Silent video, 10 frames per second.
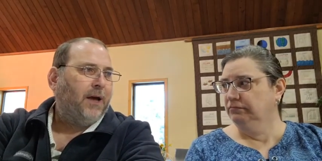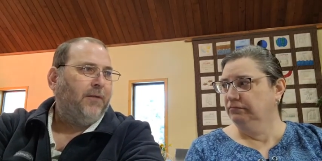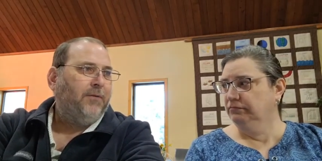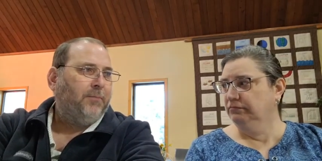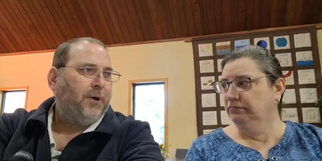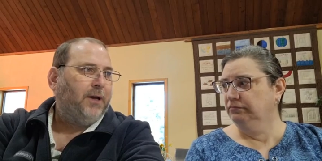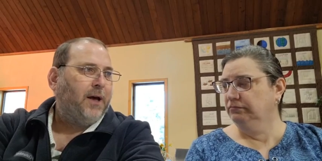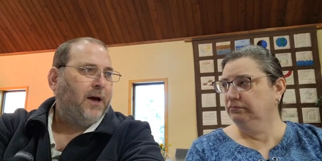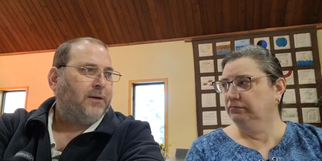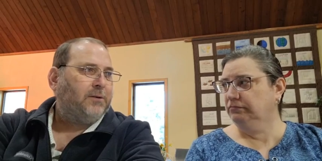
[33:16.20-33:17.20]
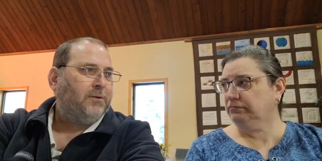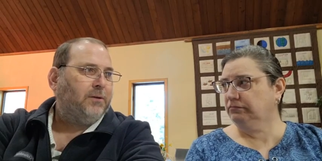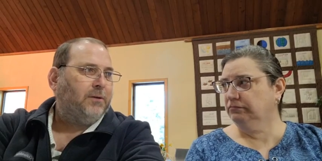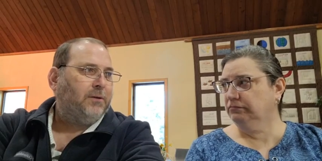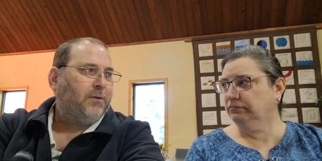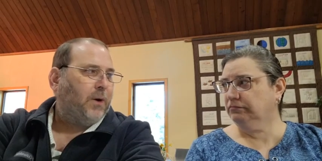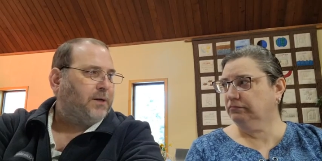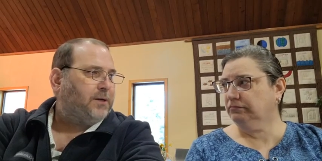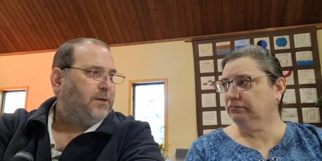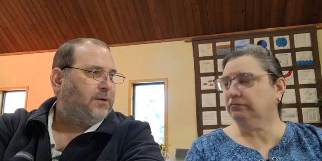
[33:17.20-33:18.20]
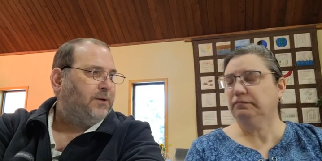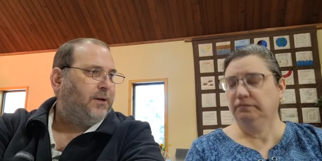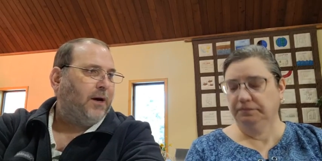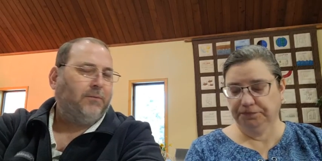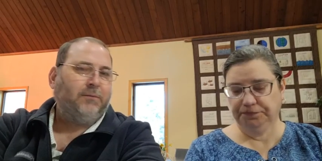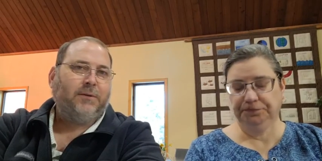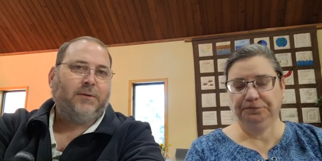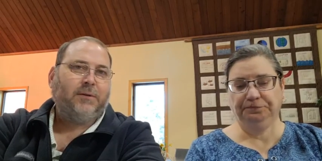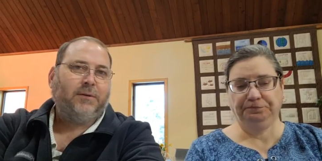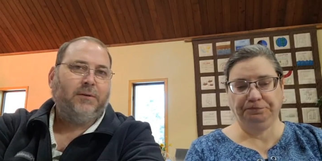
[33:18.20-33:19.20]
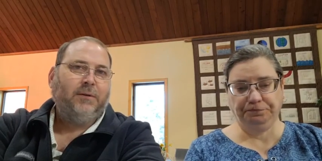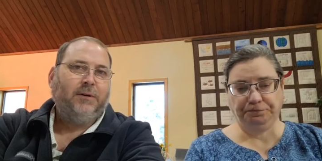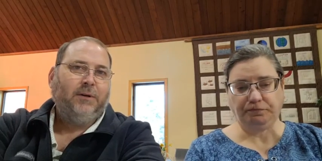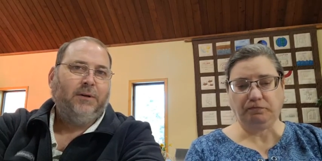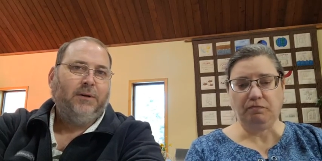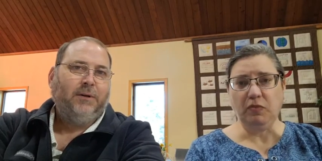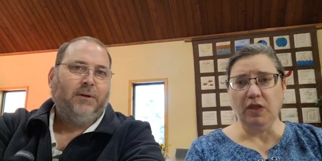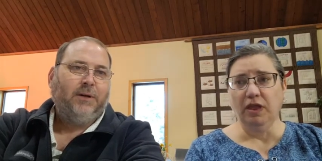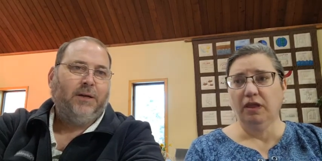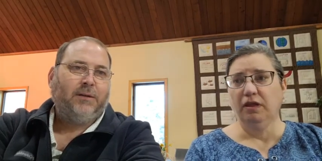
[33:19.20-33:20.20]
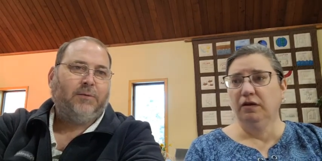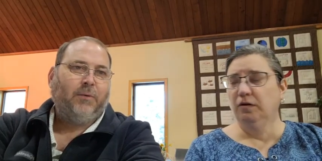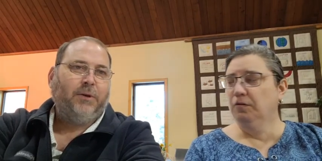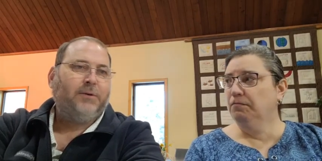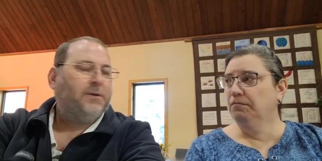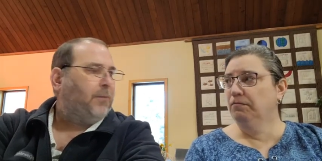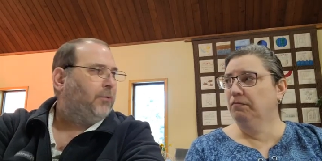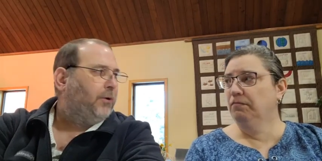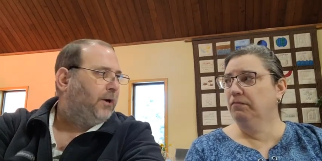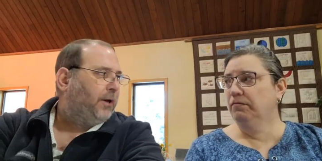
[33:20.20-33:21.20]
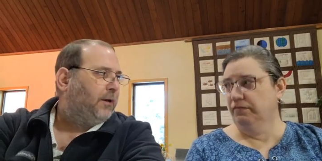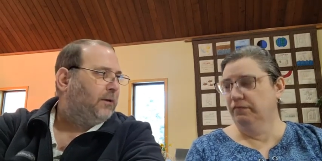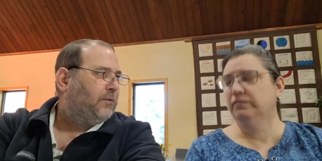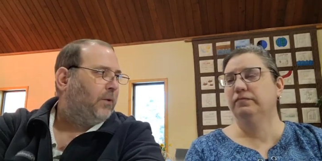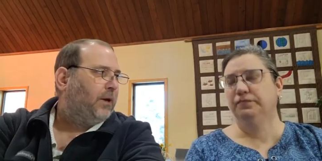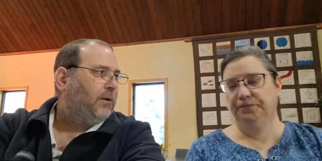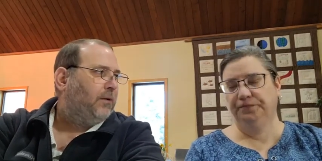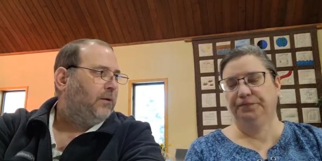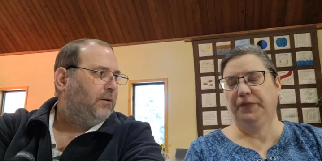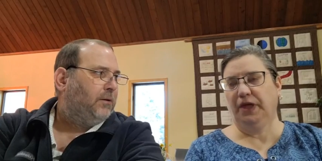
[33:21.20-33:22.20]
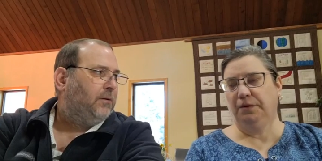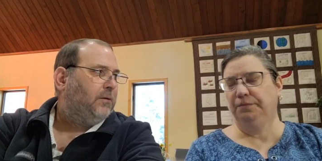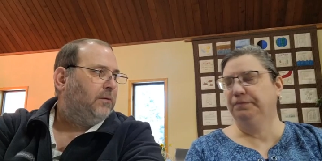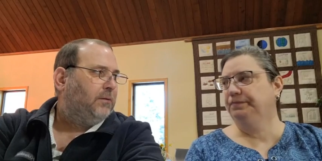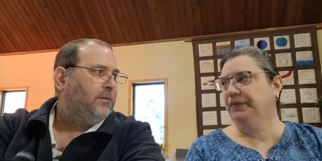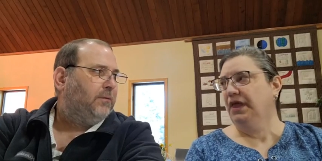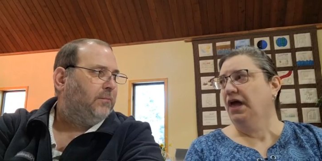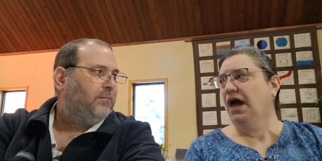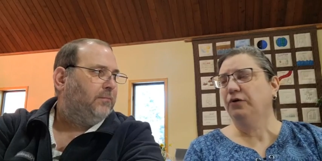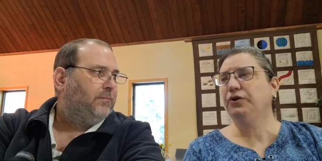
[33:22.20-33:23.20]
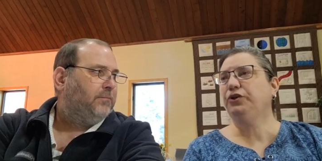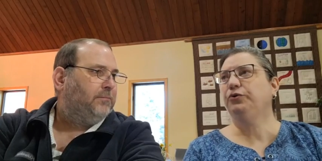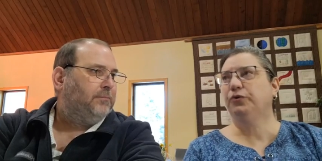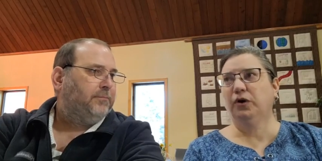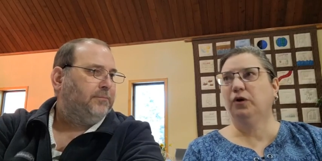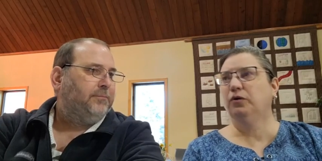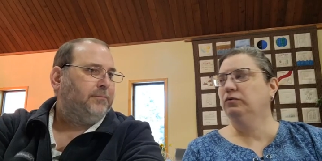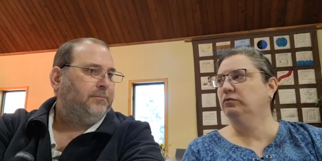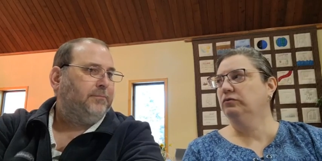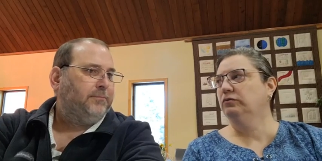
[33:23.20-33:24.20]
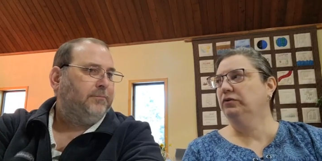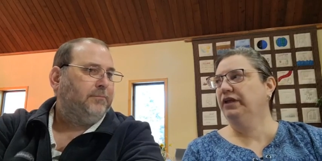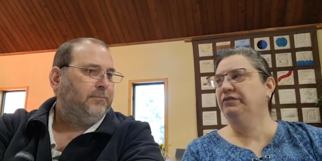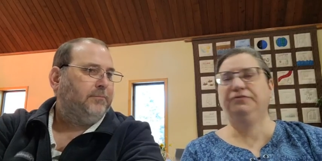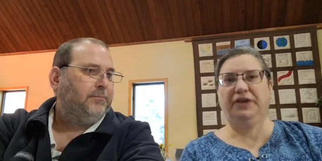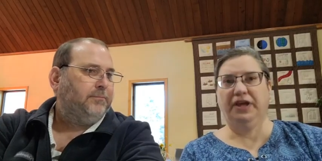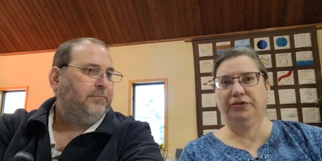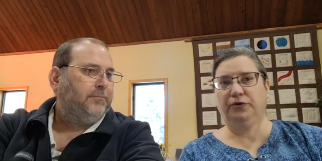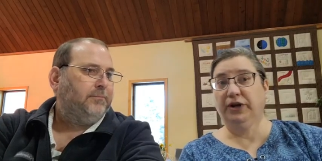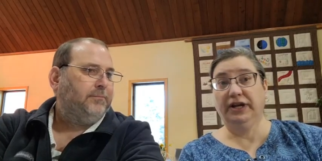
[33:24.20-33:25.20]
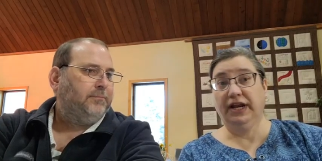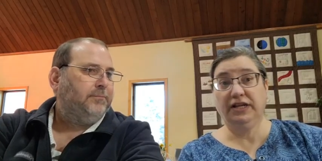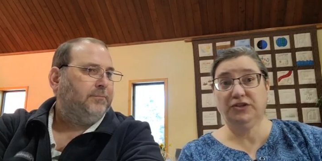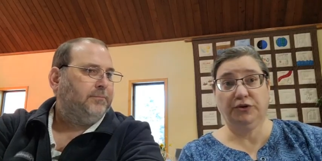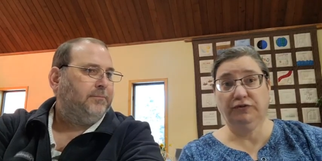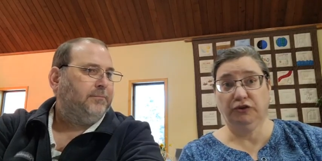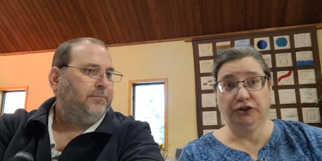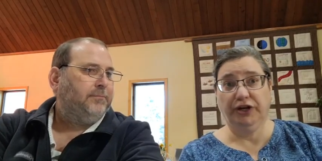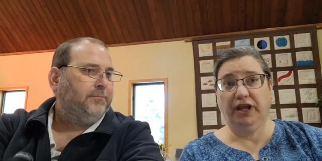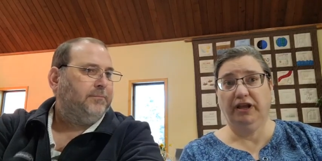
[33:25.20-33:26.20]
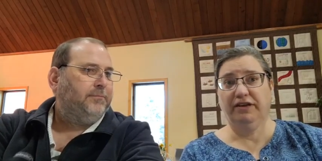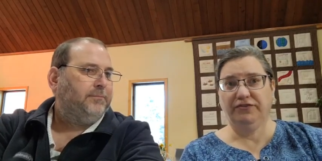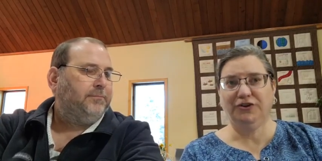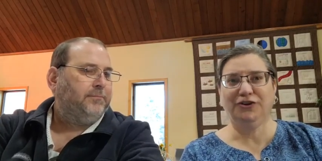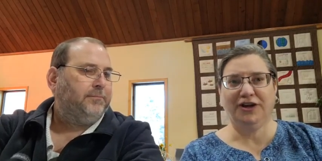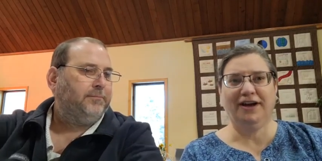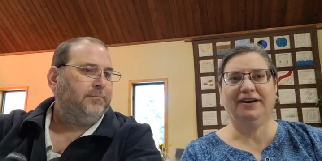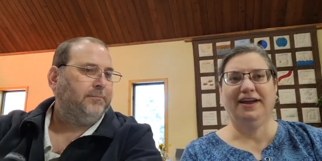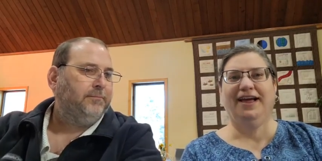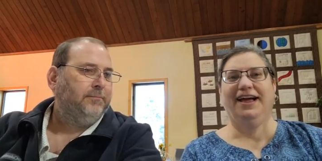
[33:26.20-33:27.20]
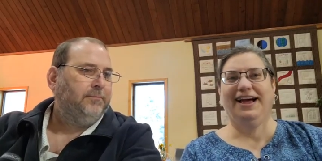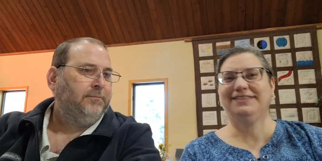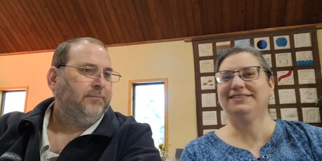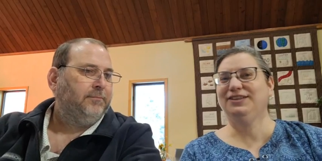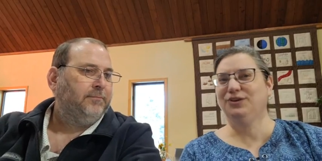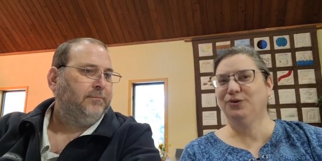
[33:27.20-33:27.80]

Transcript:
Speaker 1: everybody has questions or doubts. Mm -hmm. It's when you stop learning is when.
Speaker 2: Yeah. How can you grow in faith or in any sort of learning if you're not asking the